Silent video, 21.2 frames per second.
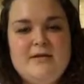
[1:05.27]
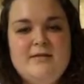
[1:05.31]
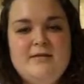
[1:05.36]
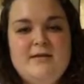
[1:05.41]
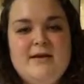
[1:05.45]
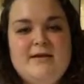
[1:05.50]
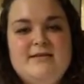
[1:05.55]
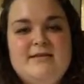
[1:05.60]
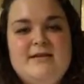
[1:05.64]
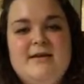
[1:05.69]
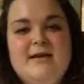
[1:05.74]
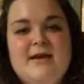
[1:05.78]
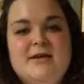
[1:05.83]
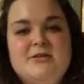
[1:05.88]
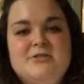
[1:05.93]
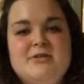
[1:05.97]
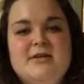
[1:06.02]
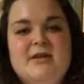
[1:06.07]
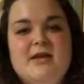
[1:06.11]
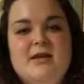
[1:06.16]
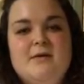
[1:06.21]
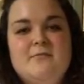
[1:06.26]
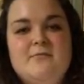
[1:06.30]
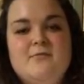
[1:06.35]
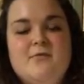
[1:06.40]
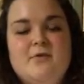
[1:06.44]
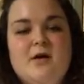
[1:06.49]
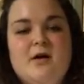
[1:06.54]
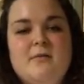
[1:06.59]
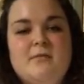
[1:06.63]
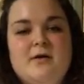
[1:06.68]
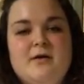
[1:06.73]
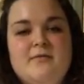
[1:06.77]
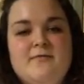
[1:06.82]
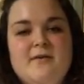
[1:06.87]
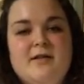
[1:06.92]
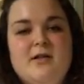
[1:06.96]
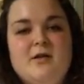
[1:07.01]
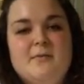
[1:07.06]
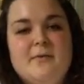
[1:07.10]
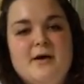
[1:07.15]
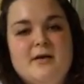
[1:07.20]
The idea actually came from a
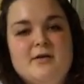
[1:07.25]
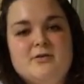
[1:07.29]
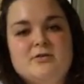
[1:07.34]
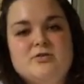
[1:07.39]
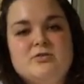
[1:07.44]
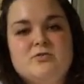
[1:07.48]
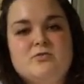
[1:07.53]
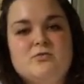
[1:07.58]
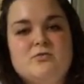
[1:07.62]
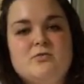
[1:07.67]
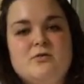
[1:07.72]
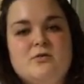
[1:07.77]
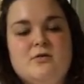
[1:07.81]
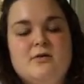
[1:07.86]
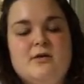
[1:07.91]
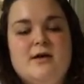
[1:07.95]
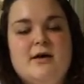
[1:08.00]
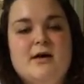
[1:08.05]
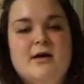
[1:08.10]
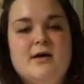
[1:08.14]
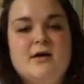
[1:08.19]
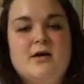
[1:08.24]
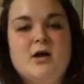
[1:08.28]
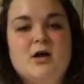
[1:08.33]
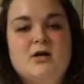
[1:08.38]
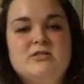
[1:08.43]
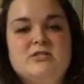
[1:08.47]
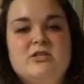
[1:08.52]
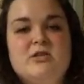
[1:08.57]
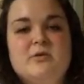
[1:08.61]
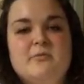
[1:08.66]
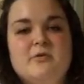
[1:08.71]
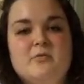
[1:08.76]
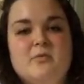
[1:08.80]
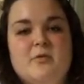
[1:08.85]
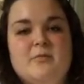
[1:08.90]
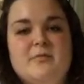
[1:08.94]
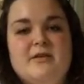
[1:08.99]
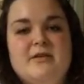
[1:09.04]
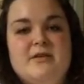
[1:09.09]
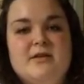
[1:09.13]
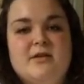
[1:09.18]
fellow Bonner school, Carson Inman,
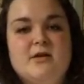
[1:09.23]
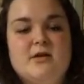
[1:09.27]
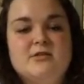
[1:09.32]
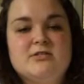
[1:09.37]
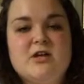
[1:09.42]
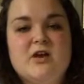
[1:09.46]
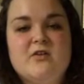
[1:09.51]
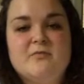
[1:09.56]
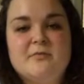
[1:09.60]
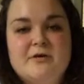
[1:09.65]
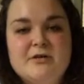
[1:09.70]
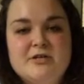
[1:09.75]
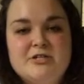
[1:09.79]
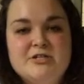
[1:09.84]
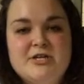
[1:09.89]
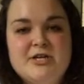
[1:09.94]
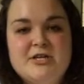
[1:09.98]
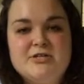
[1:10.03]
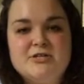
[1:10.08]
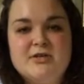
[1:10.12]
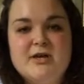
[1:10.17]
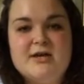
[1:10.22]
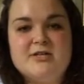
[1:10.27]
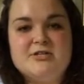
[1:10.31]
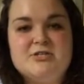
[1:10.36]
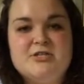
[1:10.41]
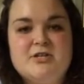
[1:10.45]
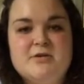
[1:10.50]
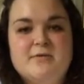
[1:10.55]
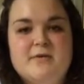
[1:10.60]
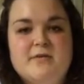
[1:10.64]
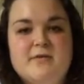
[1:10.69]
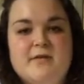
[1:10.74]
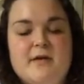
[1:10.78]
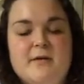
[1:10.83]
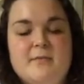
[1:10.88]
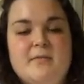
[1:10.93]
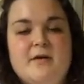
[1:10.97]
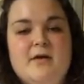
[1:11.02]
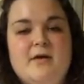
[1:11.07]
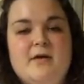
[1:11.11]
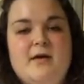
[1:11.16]
when we did our sophomore exchange last year with
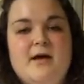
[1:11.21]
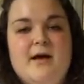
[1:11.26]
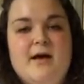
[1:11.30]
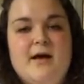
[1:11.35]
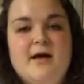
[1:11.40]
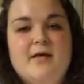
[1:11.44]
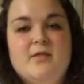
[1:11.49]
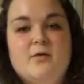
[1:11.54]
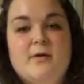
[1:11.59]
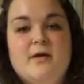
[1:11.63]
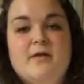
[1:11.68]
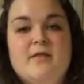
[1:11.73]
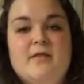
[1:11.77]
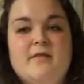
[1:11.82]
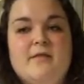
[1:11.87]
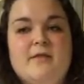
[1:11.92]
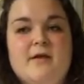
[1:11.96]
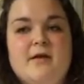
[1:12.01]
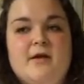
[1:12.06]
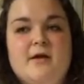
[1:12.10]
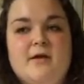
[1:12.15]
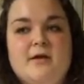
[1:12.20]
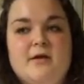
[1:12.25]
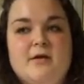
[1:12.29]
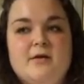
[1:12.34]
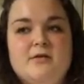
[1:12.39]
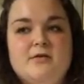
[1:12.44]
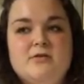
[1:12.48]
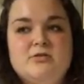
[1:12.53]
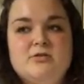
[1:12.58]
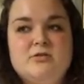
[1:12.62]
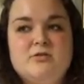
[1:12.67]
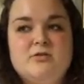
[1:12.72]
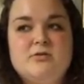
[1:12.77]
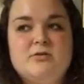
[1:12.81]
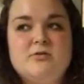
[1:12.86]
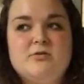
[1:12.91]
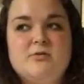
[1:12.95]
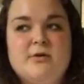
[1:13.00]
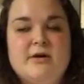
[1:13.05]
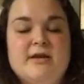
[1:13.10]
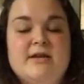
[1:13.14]
them. The way that their
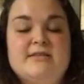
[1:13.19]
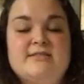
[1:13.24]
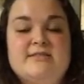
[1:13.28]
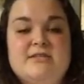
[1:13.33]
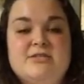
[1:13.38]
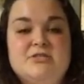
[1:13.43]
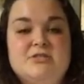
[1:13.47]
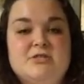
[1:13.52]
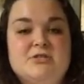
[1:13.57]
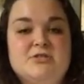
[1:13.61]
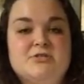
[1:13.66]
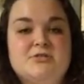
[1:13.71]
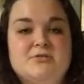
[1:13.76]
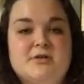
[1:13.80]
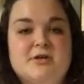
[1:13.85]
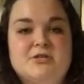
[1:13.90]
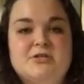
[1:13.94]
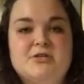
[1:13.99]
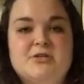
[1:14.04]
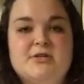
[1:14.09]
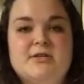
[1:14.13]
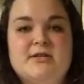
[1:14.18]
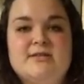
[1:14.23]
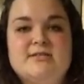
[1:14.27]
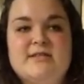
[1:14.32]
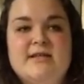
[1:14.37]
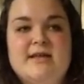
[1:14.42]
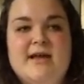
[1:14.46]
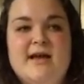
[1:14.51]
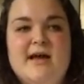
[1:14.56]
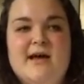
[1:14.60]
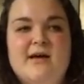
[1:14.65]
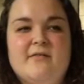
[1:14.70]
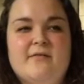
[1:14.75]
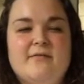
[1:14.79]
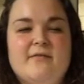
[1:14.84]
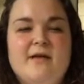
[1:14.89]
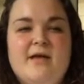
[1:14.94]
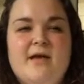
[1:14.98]
organization is structured is they have,